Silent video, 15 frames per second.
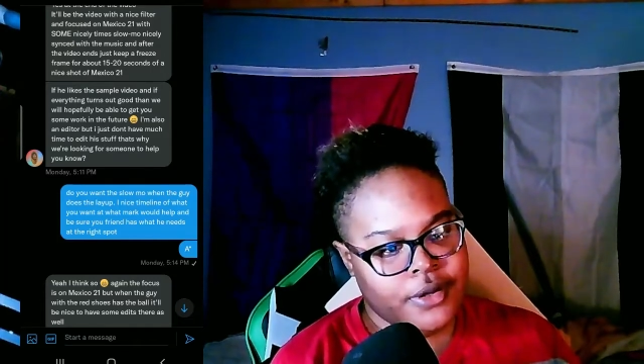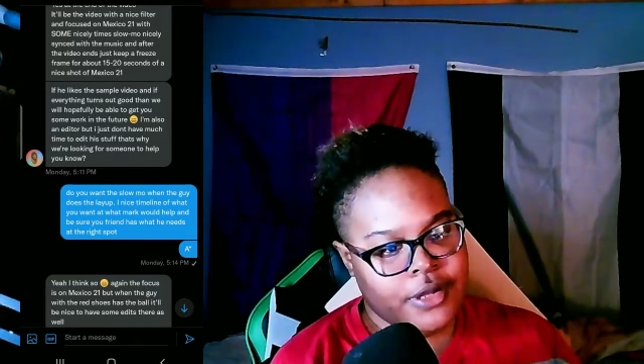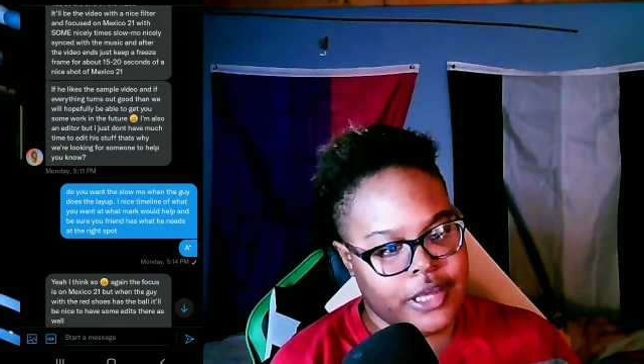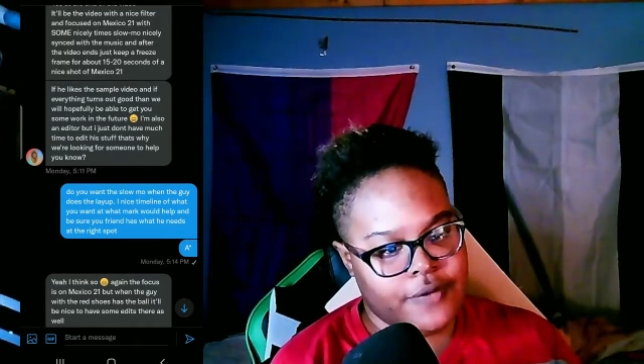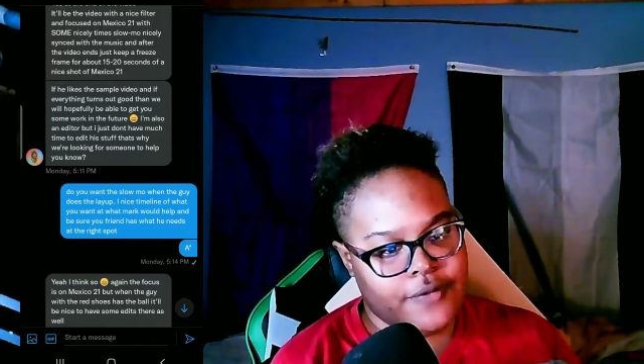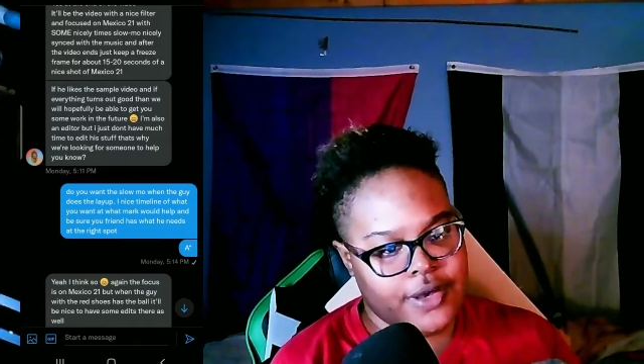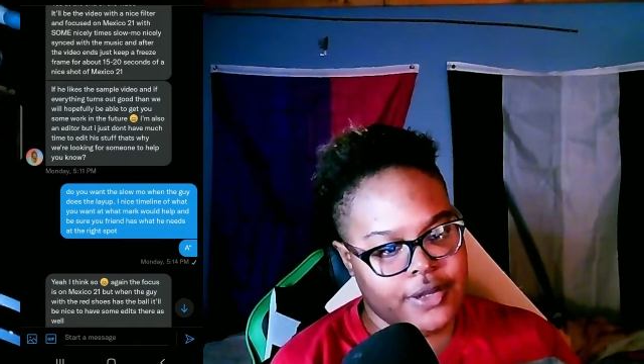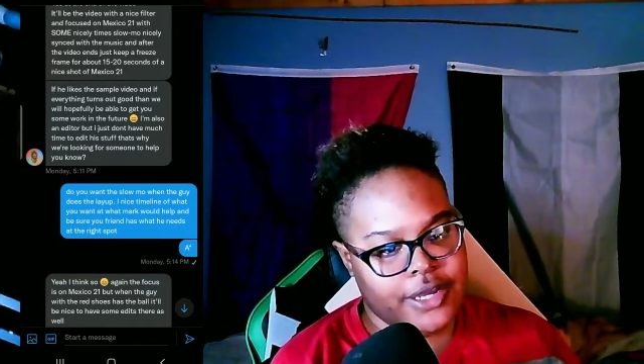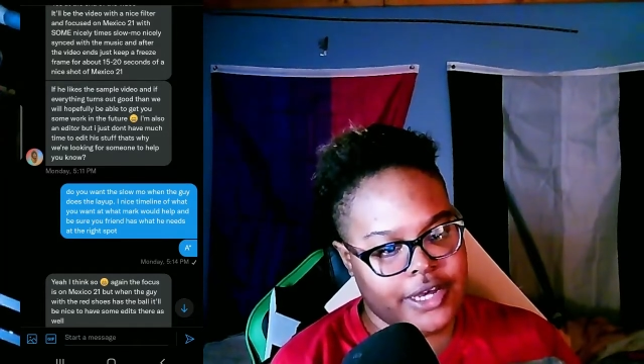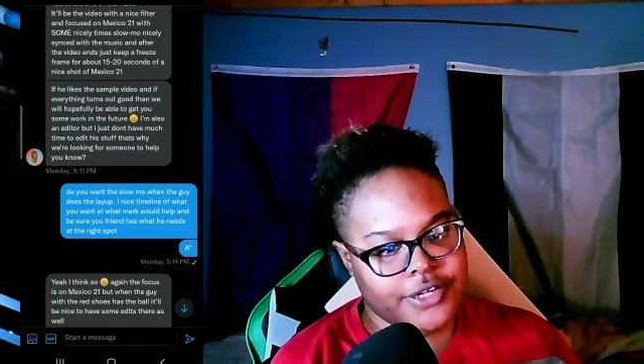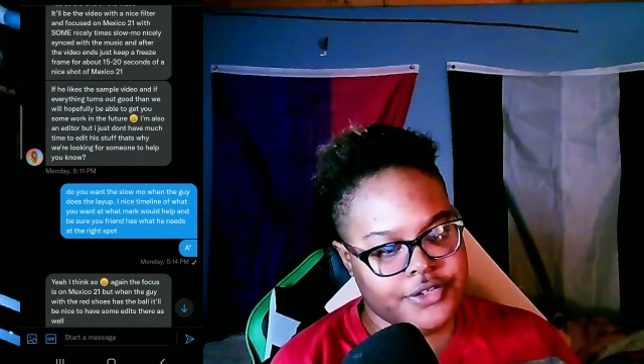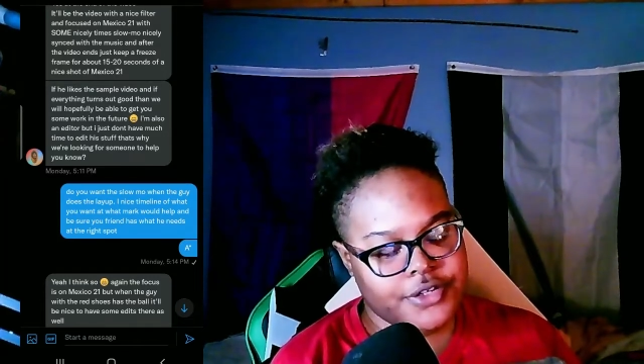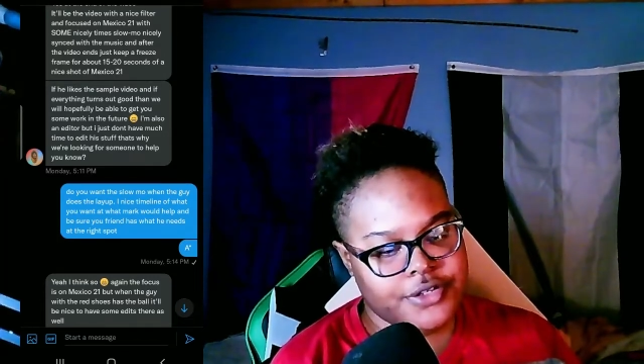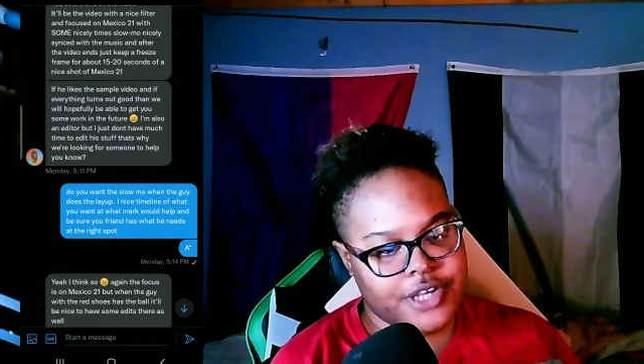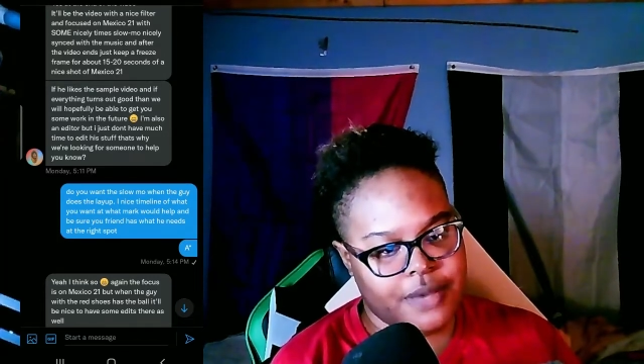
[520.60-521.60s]
If he likes
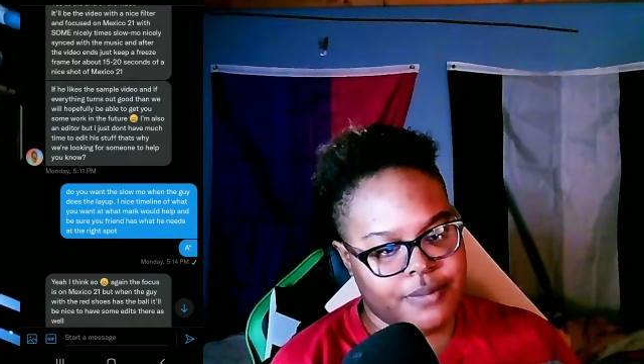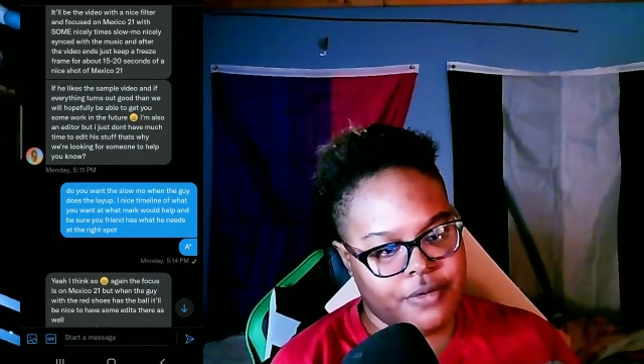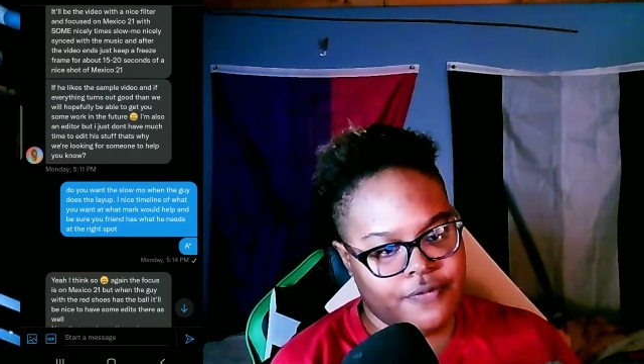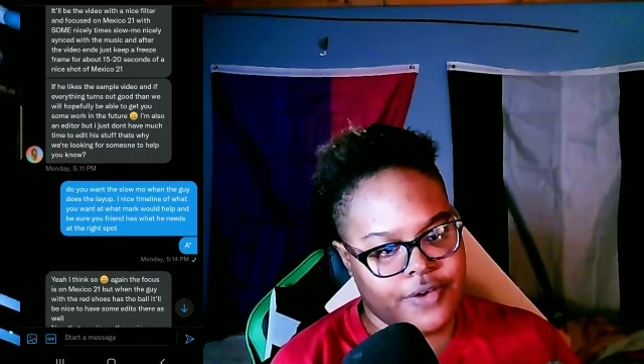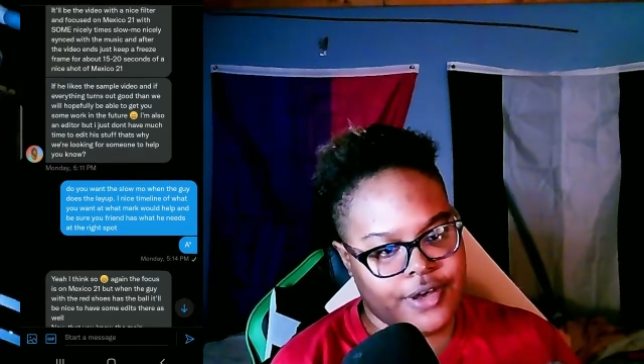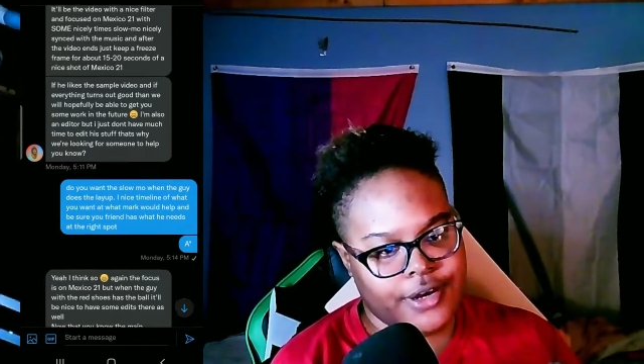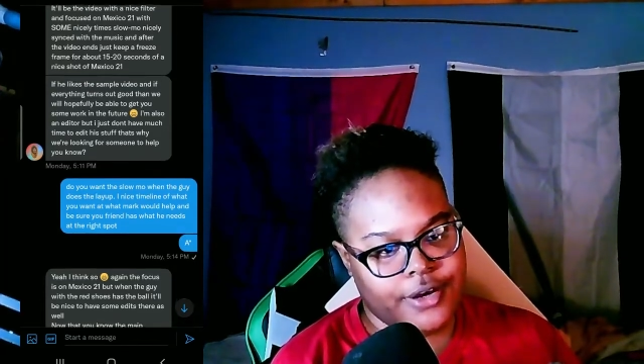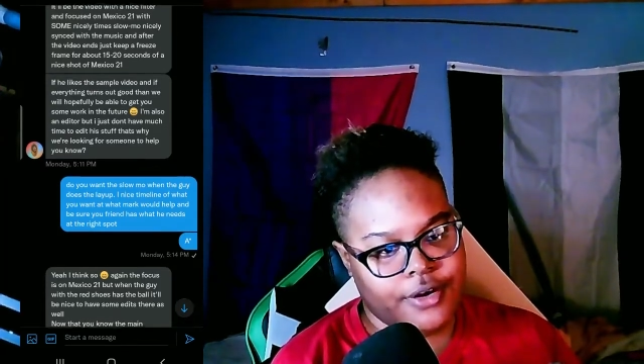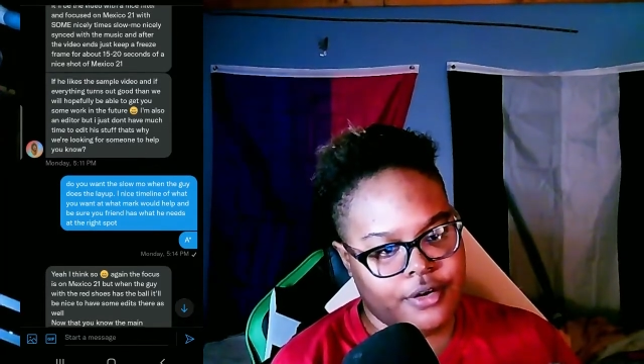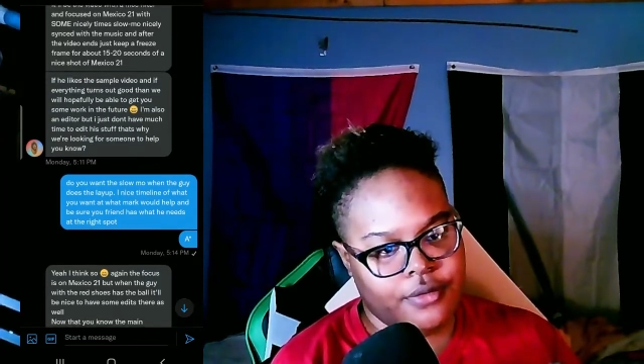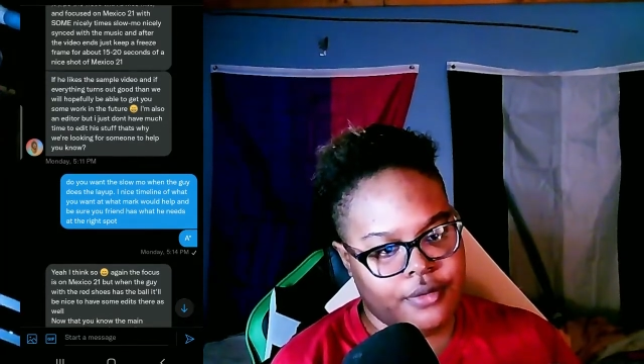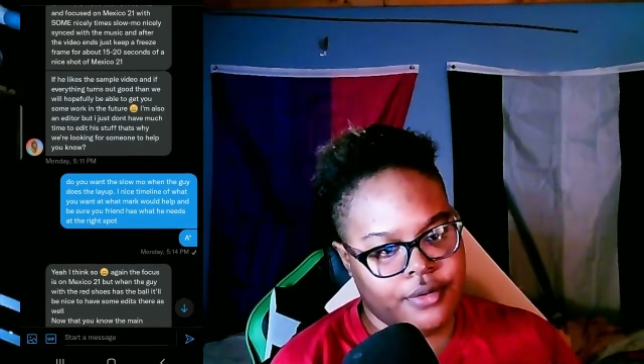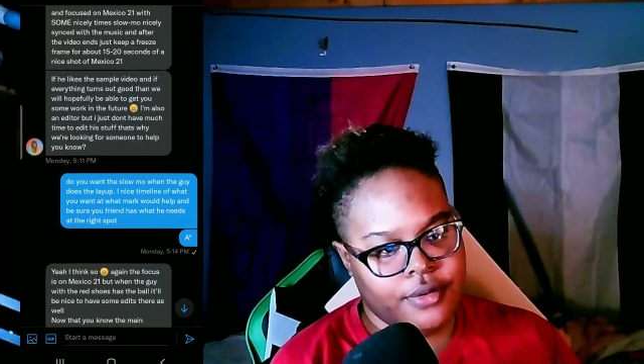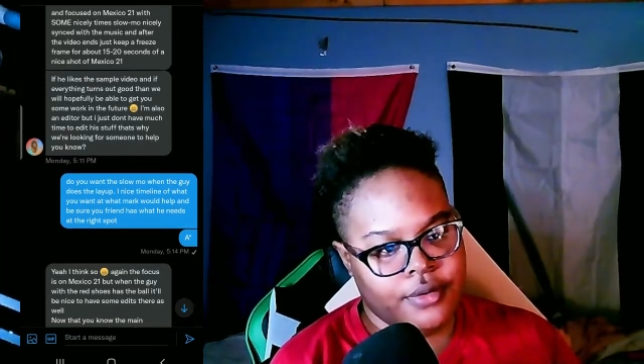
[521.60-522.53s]
the sample video